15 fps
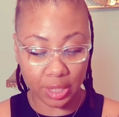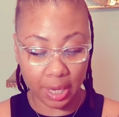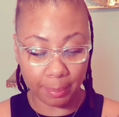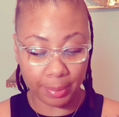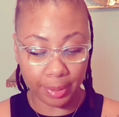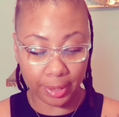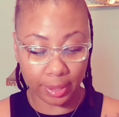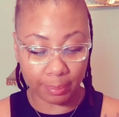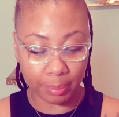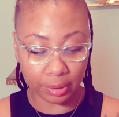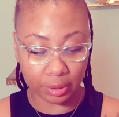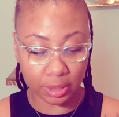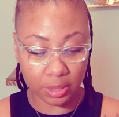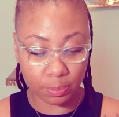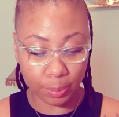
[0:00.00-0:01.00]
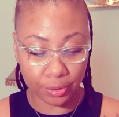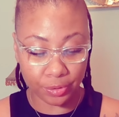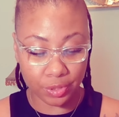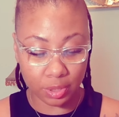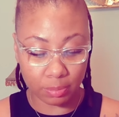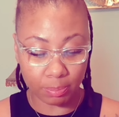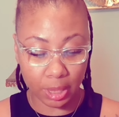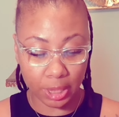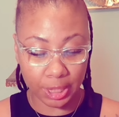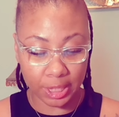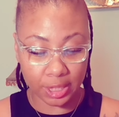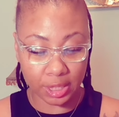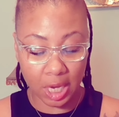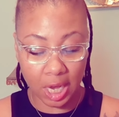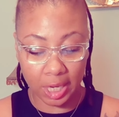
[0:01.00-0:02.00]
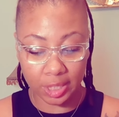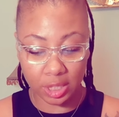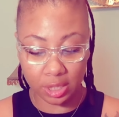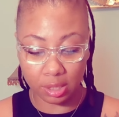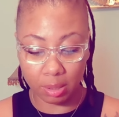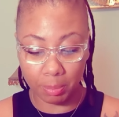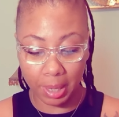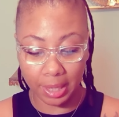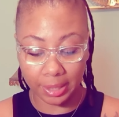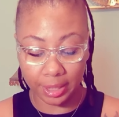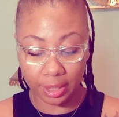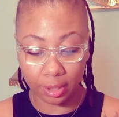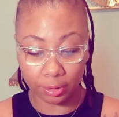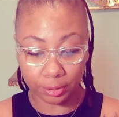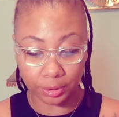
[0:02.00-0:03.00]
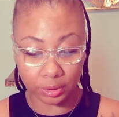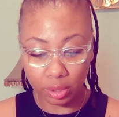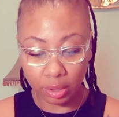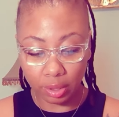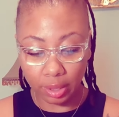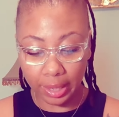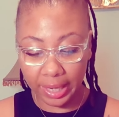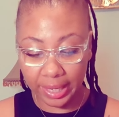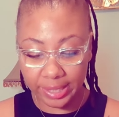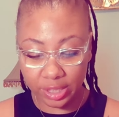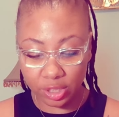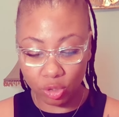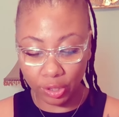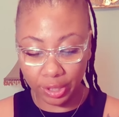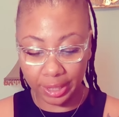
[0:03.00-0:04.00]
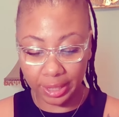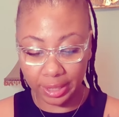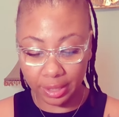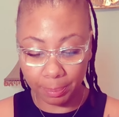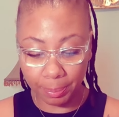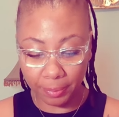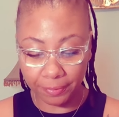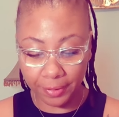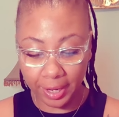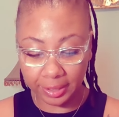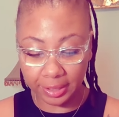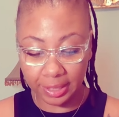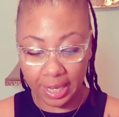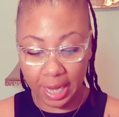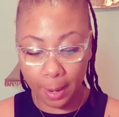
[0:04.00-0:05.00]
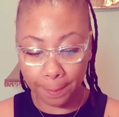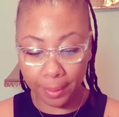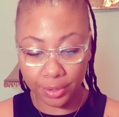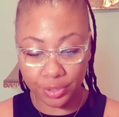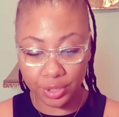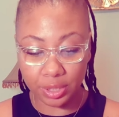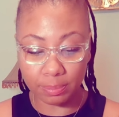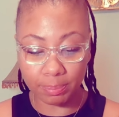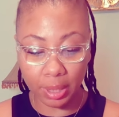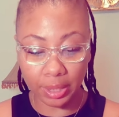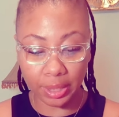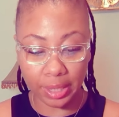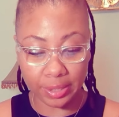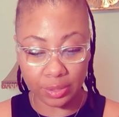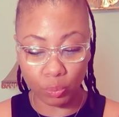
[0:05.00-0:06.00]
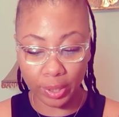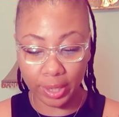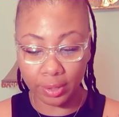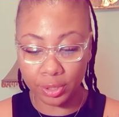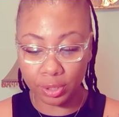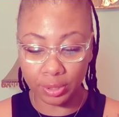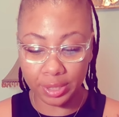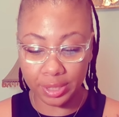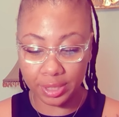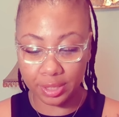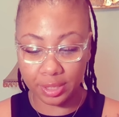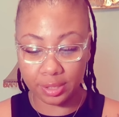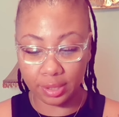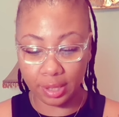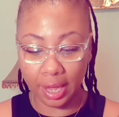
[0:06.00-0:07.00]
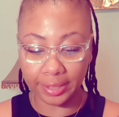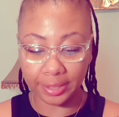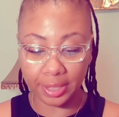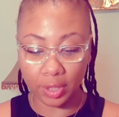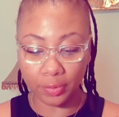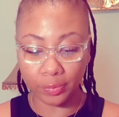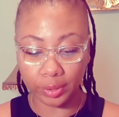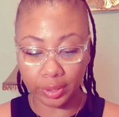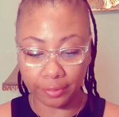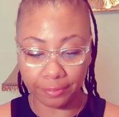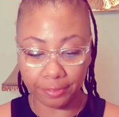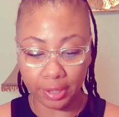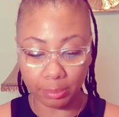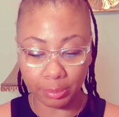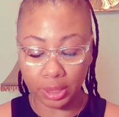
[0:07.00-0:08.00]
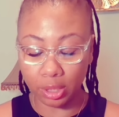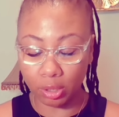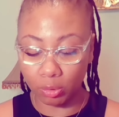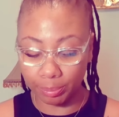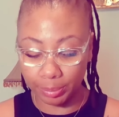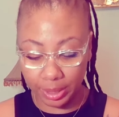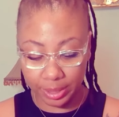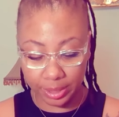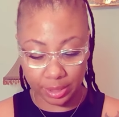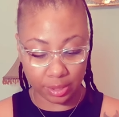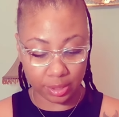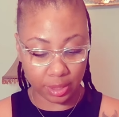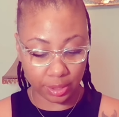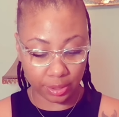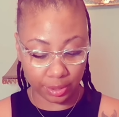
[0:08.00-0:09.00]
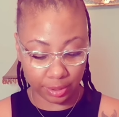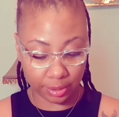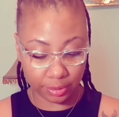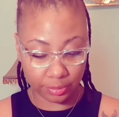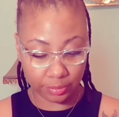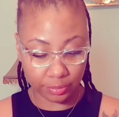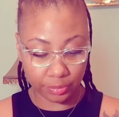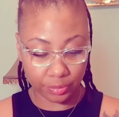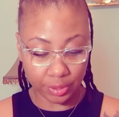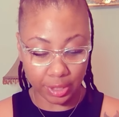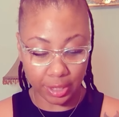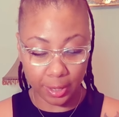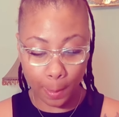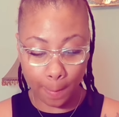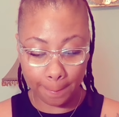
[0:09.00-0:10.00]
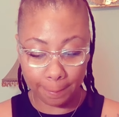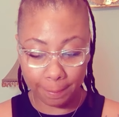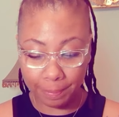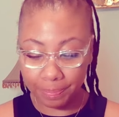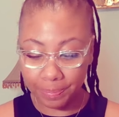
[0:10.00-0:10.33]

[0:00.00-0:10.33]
they married, but this person's money is tied to somebody else. And it's going to end up affecting that person's money as well. So this is like definitely a family owned business here. Yep.